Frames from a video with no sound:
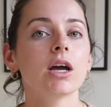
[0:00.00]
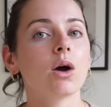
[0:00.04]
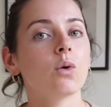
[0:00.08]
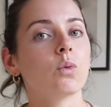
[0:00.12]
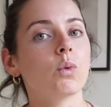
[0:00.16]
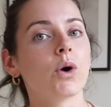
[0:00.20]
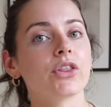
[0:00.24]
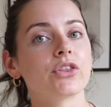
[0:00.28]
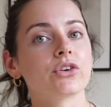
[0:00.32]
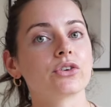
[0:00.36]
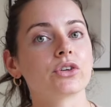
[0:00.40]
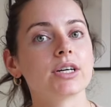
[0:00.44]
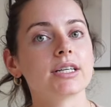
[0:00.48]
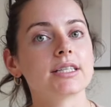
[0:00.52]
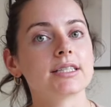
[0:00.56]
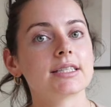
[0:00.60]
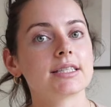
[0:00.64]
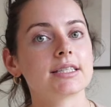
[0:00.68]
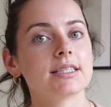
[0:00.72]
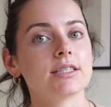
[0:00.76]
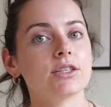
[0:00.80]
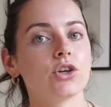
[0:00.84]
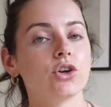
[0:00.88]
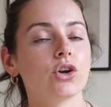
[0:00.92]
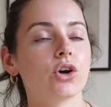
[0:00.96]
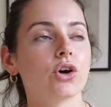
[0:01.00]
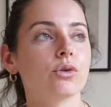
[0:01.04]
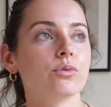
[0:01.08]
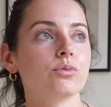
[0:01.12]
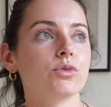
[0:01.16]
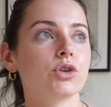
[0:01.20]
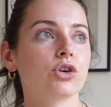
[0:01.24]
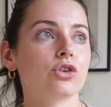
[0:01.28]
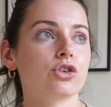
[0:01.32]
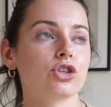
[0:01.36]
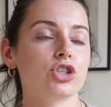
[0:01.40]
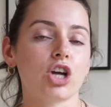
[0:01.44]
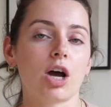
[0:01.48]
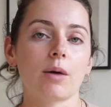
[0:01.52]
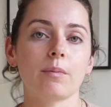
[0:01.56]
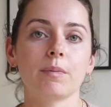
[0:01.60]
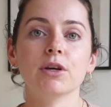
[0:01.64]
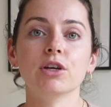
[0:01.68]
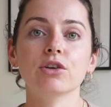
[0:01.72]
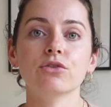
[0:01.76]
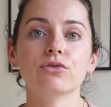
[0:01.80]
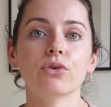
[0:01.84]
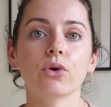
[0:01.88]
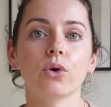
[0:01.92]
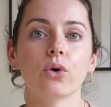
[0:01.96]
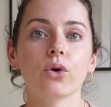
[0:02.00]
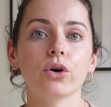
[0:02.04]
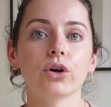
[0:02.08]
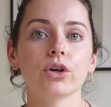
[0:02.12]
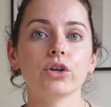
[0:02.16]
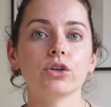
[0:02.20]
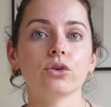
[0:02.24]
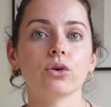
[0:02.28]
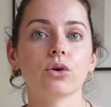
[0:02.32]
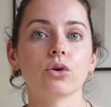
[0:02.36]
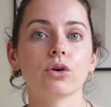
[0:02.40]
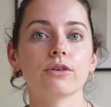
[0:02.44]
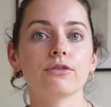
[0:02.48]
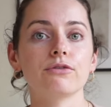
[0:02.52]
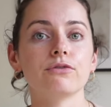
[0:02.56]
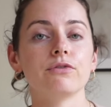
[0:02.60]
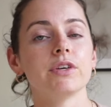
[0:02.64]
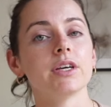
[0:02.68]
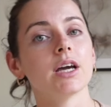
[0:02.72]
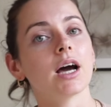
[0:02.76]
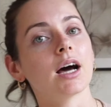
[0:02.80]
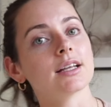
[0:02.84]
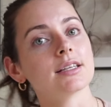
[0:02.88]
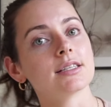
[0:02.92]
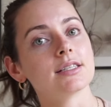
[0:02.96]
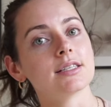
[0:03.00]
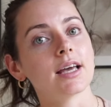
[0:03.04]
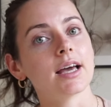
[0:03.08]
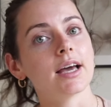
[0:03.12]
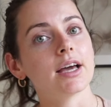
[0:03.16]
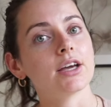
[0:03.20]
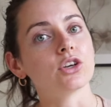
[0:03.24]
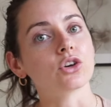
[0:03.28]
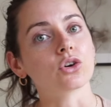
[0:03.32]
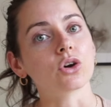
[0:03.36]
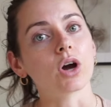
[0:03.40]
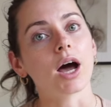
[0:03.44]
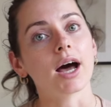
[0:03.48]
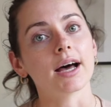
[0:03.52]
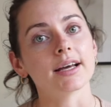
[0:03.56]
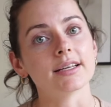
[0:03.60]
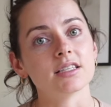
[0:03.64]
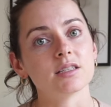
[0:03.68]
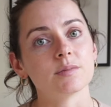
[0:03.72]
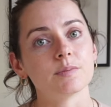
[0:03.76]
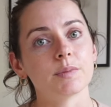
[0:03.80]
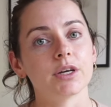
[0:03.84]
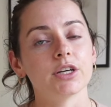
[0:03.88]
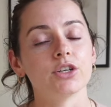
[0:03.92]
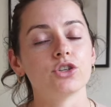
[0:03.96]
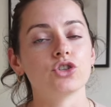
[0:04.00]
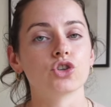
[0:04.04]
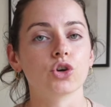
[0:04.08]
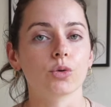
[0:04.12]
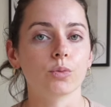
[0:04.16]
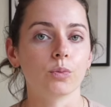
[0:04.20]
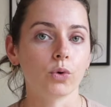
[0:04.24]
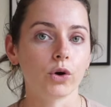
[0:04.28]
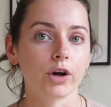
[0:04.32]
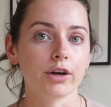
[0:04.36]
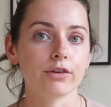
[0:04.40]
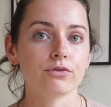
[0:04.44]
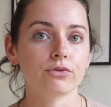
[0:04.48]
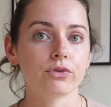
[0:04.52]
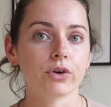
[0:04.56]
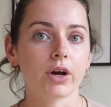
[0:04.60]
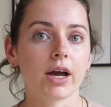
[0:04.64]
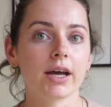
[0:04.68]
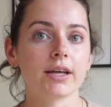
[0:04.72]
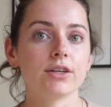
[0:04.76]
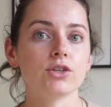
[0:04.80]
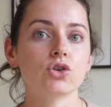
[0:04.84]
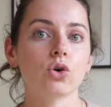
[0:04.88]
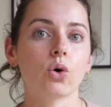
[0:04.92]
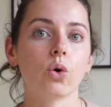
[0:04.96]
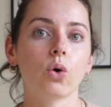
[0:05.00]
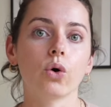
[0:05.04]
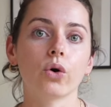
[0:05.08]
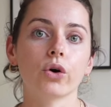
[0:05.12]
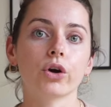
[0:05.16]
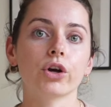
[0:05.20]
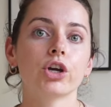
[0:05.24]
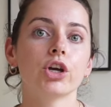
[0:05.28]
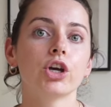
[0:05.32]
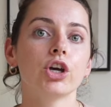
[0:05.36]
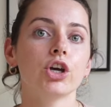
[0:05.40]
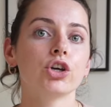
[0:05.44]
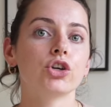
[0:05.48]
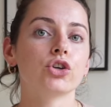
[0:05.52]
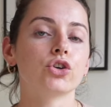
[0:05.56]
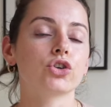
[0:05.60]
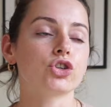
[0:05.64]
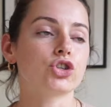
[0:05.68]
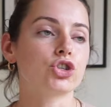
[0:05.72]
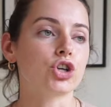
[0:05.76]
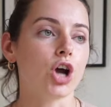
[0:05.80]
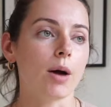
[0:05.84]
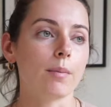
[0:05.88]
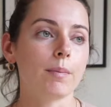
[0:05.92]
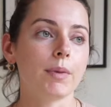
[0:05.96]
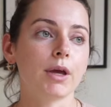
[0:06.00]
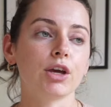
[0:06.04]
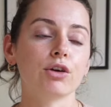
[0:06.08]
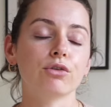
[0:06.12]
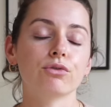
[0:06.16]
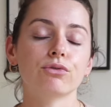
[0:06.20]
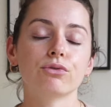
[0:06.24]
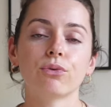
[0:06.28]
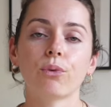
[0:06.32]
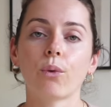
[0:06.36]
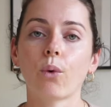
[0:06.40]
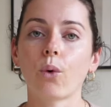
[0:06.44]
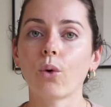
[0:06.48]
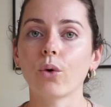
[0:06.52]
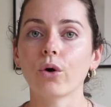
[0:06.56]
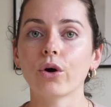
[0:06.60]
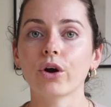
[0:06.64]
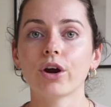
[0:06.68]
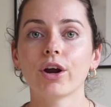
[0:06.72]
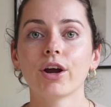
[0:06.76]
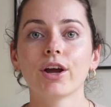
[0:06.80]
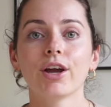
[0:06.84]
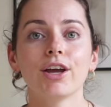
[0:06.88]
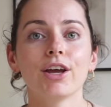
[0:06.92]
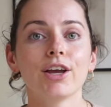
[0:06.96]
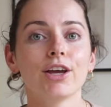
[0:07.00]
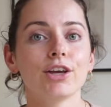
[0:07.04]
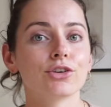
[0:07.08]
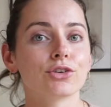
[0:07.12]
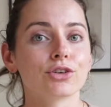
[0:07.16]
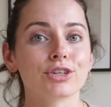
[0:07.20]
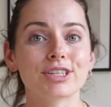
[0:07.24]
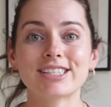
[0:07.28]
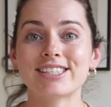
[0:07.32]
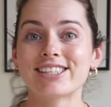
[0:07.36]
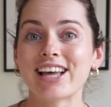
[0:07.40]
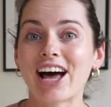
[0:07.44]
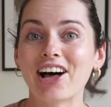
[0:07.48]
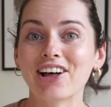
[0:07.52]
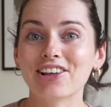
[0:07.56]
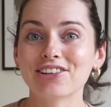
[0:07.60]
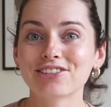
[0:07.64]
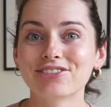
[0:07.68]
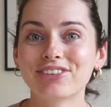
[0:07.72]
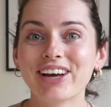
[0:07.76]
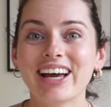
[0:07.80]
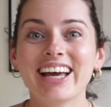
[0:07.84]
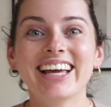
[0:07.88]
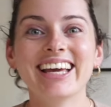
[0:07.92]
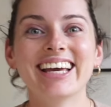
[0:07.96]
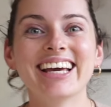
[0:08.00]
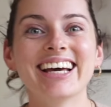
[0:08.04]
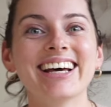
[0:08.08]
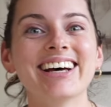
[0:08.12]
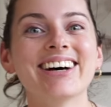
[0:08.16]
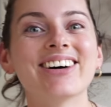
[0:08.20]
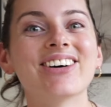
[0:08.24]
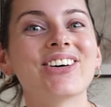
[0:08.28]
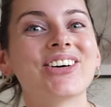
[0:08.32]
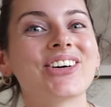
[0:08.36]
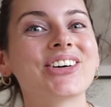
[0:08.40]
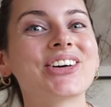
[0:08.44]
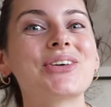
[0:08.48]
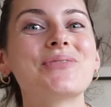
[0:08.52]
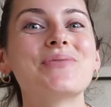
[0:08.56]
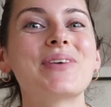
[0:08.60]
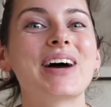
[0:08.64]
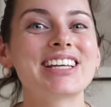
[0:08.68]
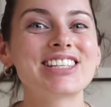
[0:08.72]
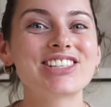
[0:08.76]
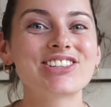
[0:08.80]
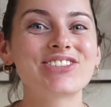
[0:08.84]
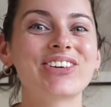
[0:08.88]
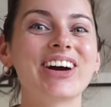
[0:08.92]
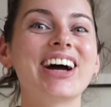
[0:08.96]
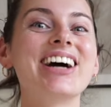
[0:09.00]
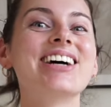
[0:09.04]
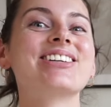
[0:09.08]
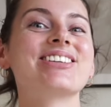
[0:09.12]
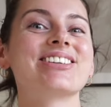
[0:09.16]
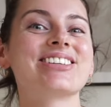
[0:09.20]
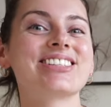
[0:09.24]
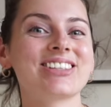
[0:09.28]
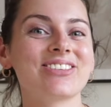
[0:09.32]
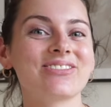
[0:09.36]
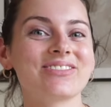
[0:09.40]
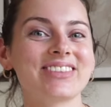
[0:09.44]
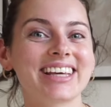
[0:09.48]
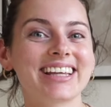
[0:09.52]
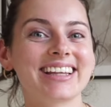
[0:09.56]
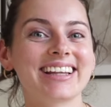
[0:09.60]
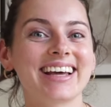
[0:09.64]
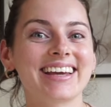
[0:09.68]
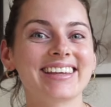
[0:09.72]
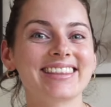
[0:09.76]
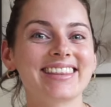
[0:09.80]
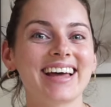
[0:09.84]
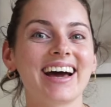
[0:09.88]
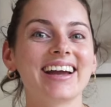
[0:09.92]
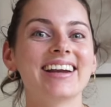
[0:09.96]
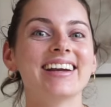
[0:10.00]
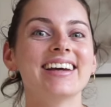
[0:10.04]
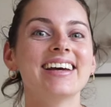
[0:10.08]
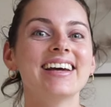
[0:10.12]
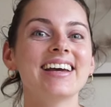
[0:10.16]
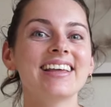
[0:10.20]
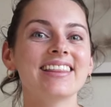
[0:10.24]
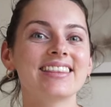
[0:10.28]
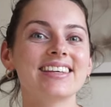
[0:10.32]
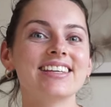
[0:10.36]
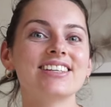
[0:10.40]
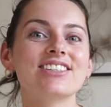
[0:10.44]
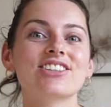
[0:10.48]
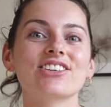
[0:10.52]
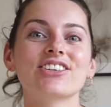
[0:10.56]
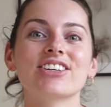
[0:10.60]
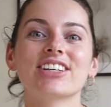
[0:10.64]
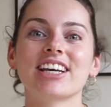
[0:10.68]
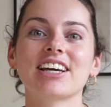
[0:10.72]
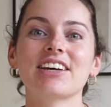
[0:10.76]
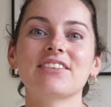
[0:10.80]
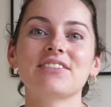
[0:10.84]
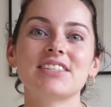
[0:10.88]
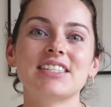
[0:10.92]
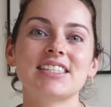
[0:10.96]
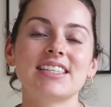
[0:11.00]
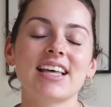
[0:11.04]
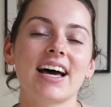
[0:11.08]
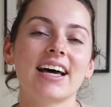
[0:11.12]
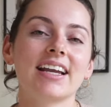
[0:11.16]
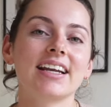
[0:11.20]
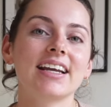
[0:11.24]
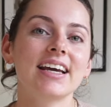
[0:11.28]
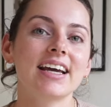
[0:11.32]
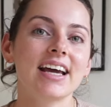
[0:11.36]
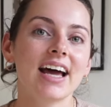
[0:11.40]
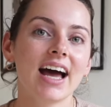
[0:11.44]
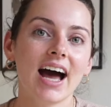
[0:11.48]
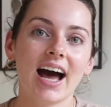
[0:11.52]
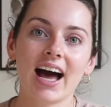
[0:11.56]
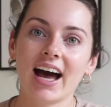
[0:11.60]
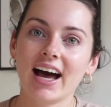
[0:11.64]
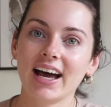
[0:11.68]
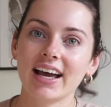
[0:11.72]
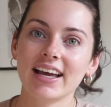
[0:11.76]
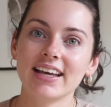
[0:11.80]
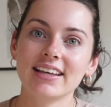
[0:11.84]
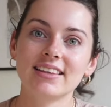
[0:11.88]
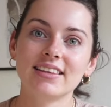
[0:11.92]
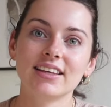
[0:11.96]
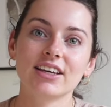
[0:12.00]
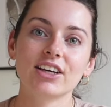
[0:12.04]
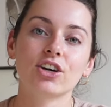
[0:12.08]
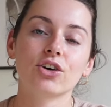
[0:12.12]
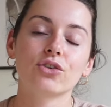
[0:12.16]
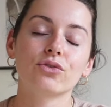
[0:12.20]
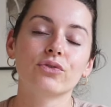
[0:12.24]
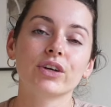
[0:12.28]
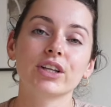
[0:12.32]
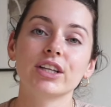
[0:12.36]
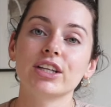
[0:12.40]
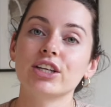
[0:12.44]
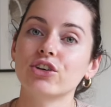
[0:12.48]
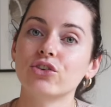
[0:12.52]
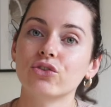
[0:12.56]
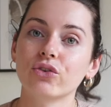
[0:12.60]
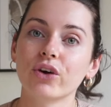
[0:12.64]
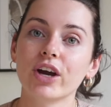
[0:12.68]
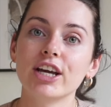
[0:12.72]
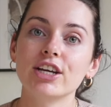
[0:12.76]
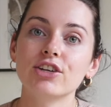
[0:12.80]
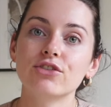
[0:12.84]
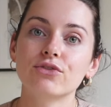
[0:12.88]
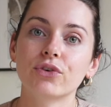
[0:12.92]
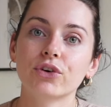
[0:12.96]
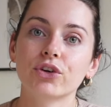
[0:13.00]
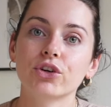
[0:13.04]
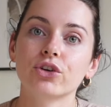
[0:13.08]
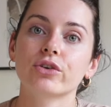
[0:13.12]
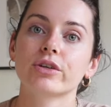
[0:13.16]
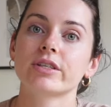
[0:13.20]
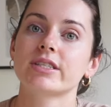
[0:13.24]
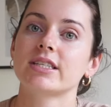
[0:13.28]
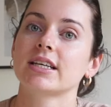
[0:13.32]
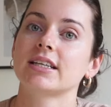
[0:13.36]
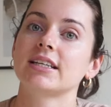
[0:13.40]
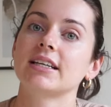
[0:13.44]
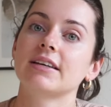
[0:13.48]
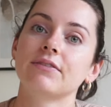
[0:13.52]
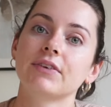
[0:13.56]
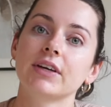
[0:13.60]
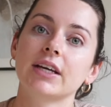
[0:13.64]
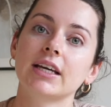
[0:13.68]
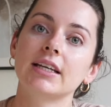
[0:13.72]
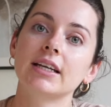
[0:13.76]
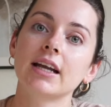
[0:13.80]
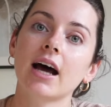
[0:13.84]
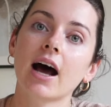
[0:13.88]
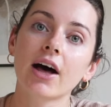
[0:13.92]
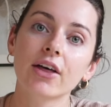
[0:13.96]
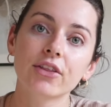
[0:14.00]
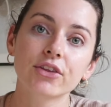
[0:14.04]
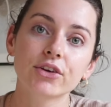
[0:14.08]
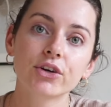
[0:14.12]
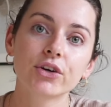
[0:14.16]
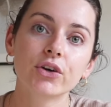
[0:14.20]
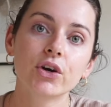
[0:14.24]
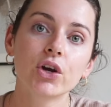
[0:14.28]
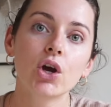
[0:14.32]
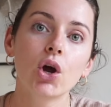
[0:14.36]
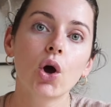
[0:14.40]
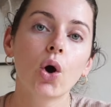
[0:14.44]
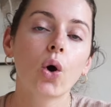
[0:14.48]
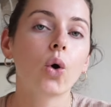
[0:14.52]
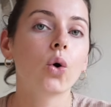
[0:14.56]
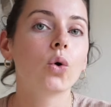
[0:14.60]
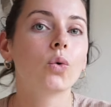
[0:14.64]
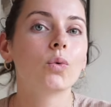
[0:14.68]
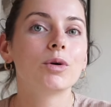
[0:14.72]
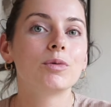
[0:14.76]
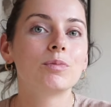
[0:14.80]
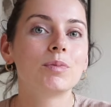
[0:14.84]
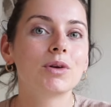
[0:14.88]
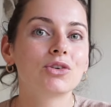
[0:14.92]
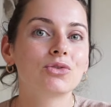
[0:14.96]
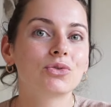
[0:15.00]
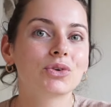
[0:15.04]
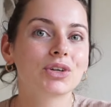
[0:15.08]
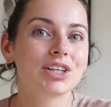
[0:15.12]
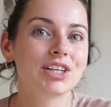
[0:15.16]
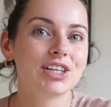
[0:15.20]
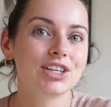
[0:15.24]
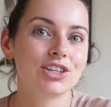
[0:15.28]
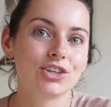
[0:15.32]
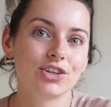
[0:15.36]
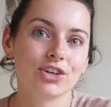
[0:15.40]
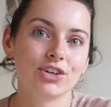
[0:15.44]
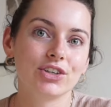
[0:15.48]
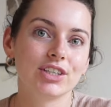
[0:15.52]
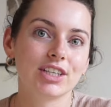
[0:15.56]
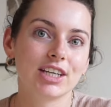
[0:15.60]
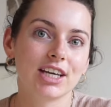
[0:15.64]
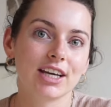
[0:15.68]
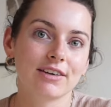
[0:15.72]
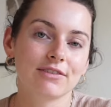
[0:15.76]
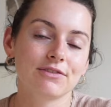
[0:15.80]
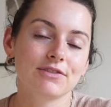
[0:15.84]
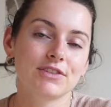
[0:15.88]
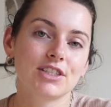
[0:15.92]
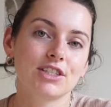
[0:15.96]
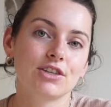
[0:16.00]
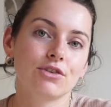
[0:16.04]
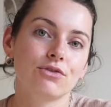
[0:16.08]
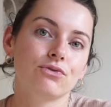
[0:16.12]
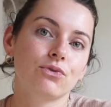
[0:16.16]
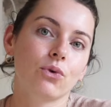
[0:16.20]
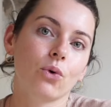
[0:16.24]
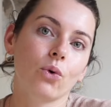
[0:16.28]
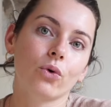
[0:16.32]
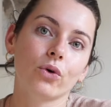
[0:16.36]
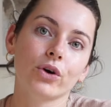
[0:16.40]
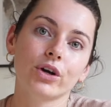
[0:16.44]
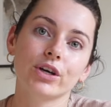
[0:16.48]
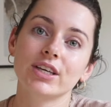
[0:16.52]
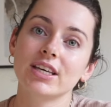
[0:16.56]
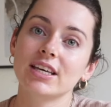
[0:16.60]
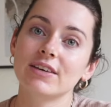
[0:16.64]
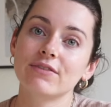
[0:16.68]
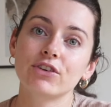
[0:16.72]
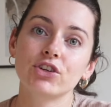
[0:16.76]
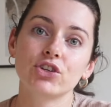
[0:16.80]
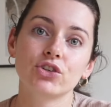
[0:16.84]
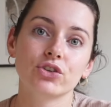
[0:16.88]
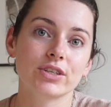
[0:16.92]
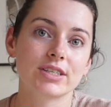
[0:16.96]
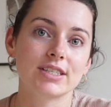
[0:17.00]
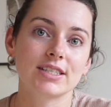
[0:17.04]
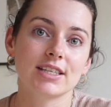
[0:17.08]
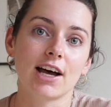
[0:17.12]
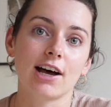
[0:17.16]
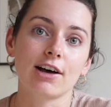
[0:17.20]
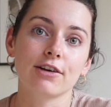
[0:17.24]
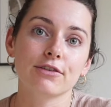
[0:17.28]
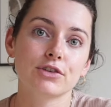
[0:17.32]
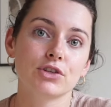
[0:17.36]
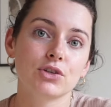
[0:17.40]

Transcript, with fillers: whether it's, you know, you're shopping for your fiance, your husband, your boyfriend, or you're shopping for yourself or your best friend or something like that, these are gifts that I think are really great for your significant other, or would be really good gifts for even yourself.